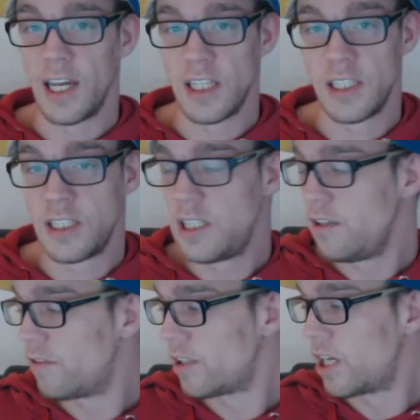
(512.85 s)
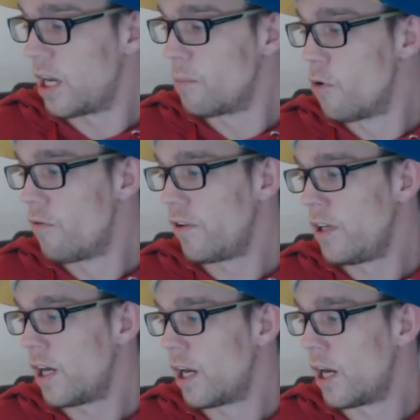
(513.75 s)
It's a Stephen King
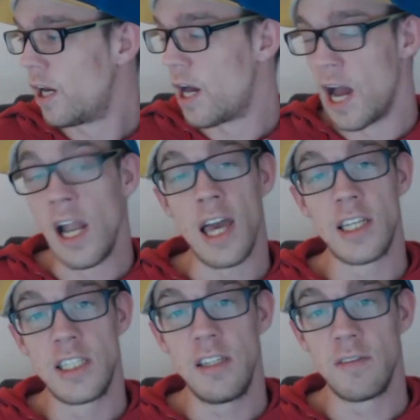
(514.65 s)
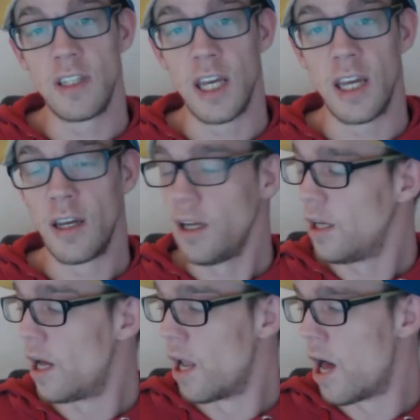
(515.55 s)
movie. I like Stephen King
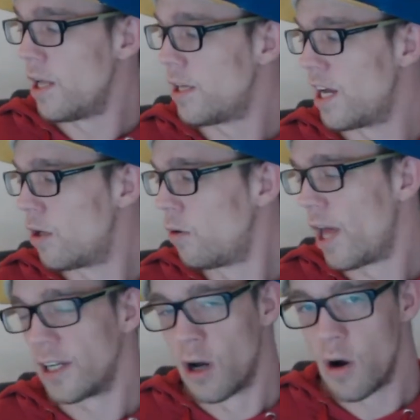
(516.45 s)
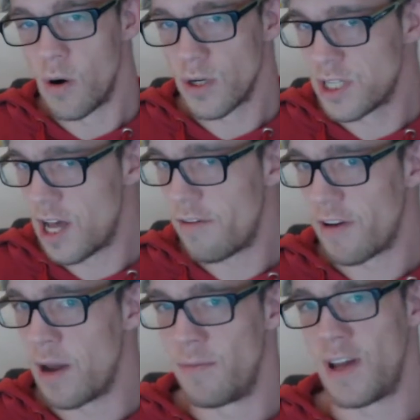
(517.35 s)
a lot. I don't like the horror stuff.
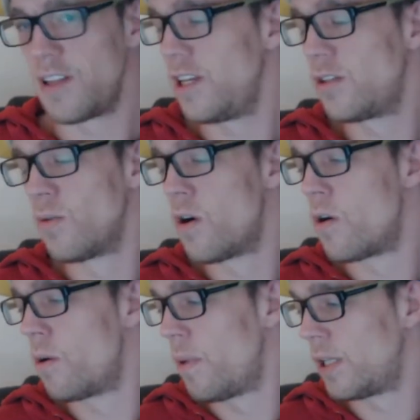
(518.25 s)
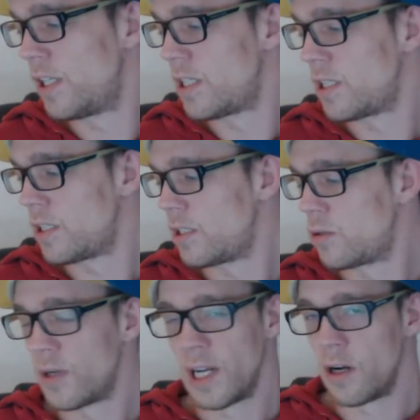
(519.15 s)
I'm not into horror, but this is a
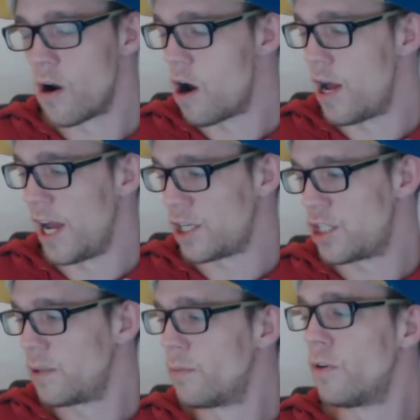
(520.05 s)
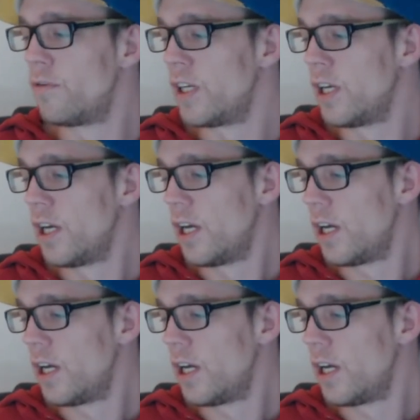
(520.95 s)
thriller action movie.